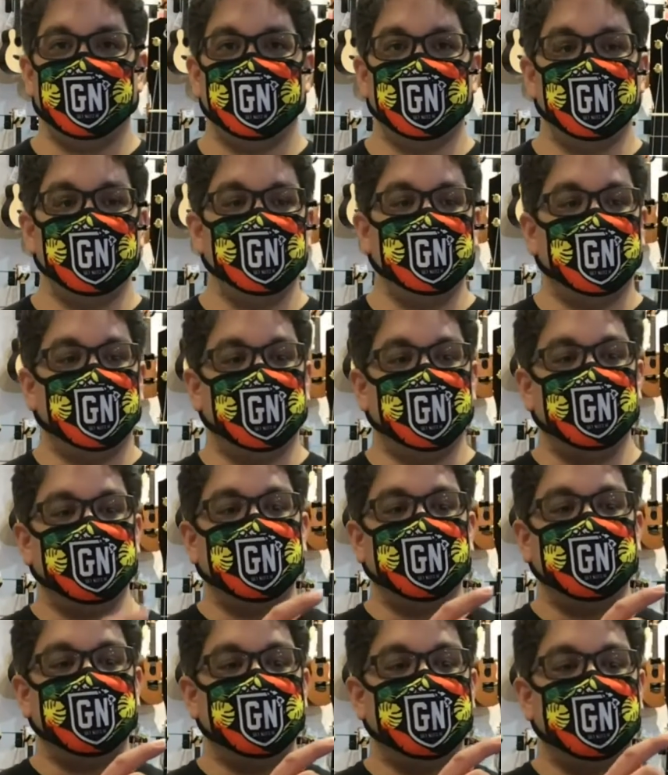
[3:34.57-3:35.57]
new bone
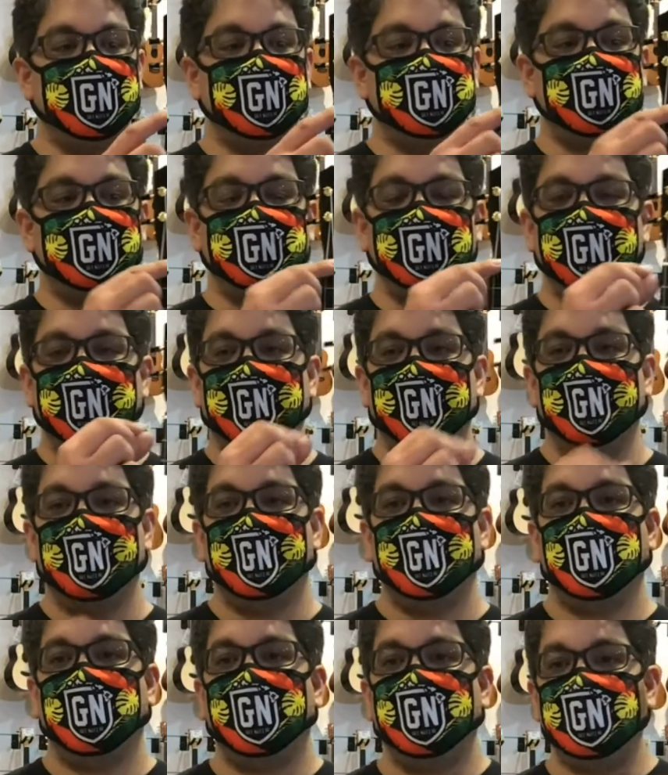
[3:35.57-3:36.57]
nut
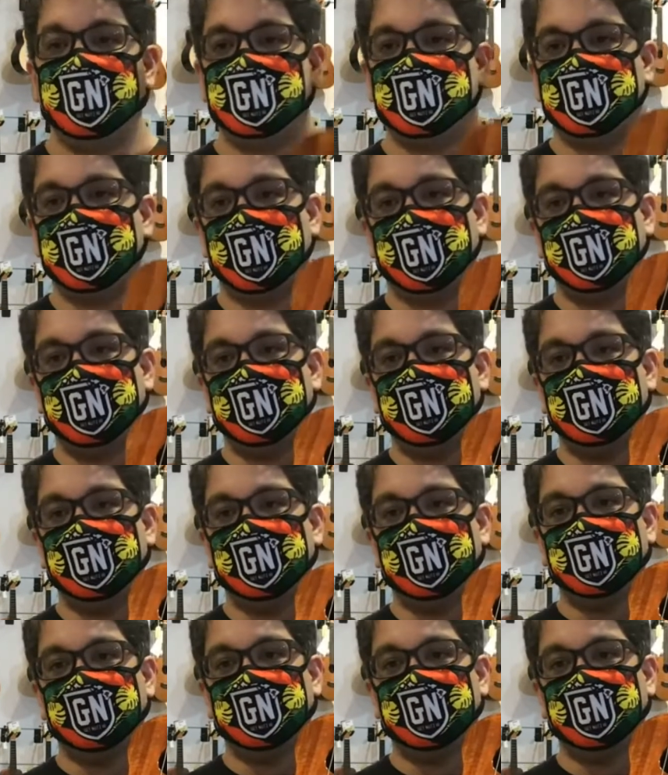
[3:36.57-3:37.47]
and saddle.